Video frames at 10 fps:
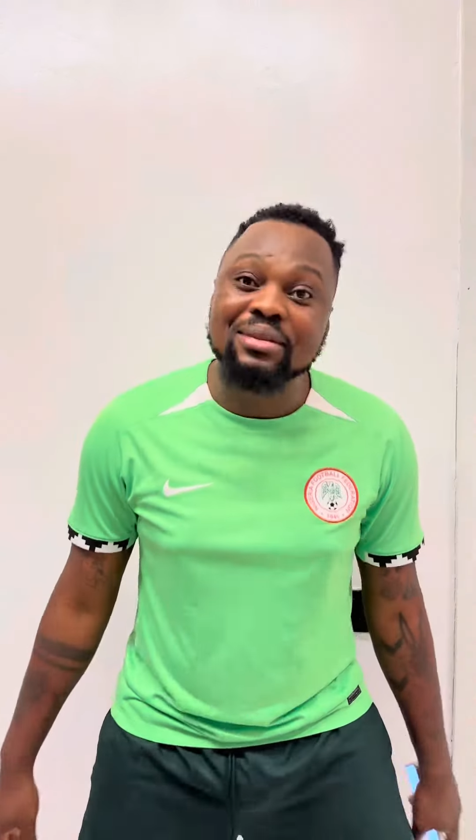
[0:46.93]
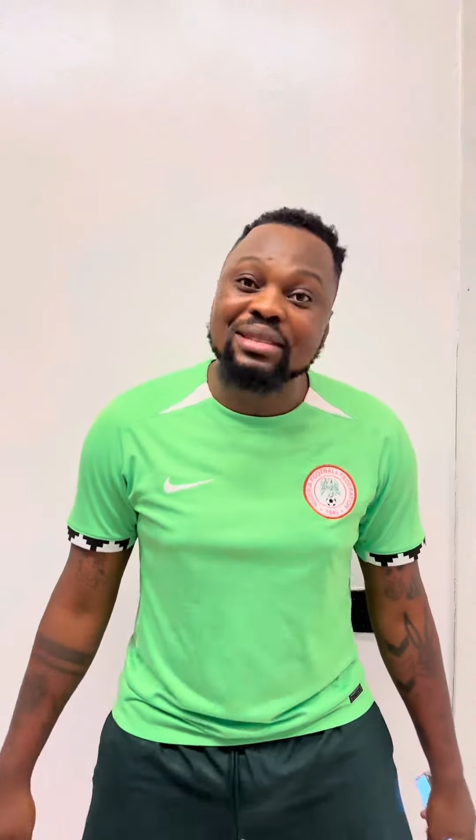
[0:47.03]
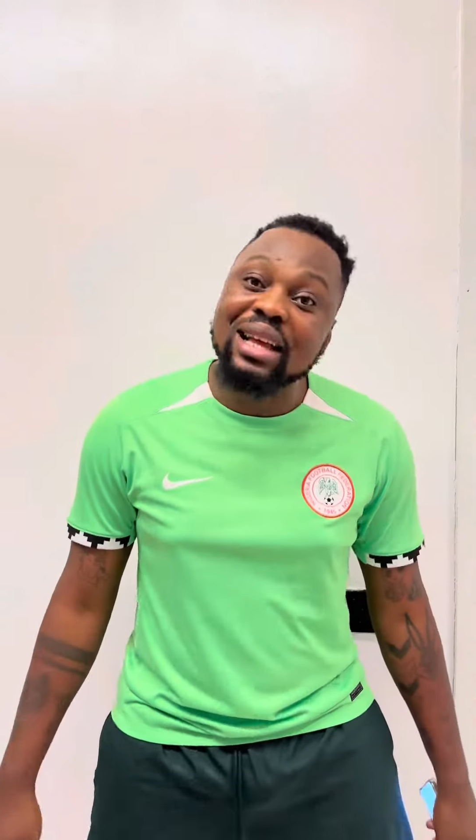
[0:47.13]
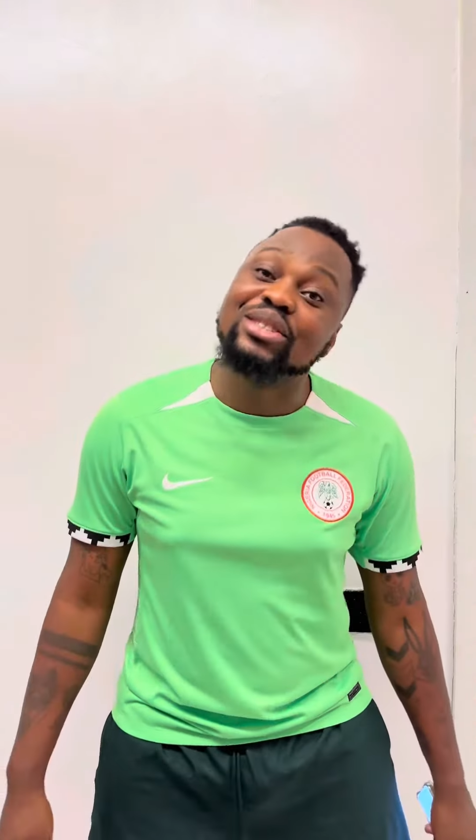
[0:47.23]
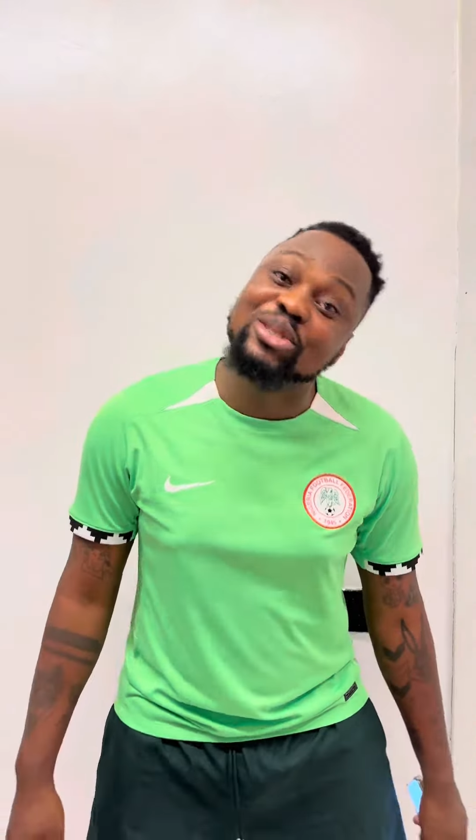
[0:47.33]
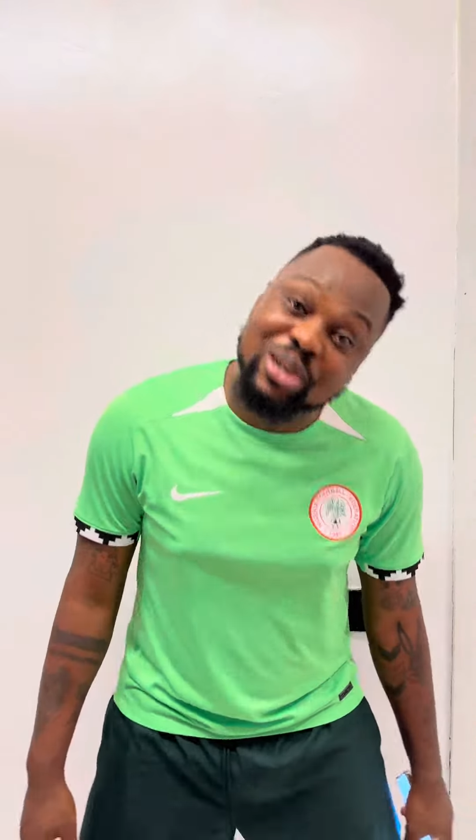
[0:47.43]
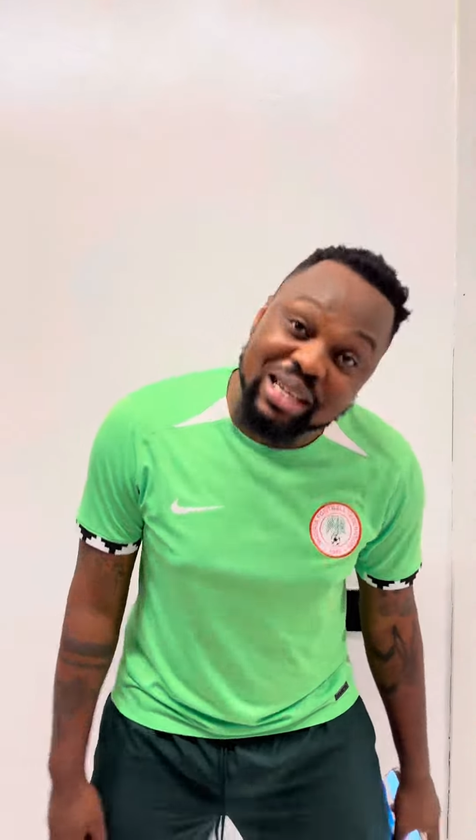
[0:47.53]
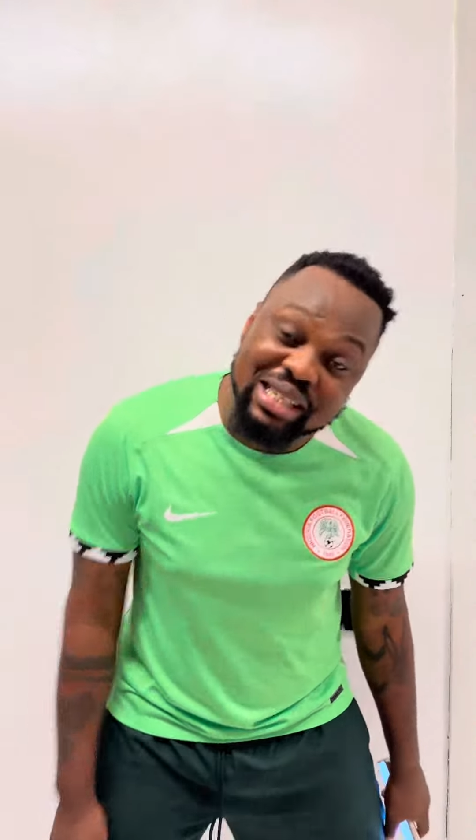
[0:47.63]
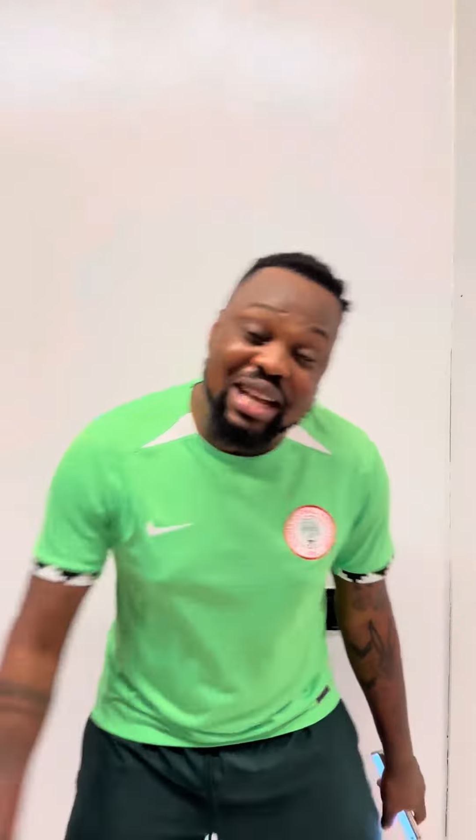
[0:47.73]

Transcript: that's crazy. And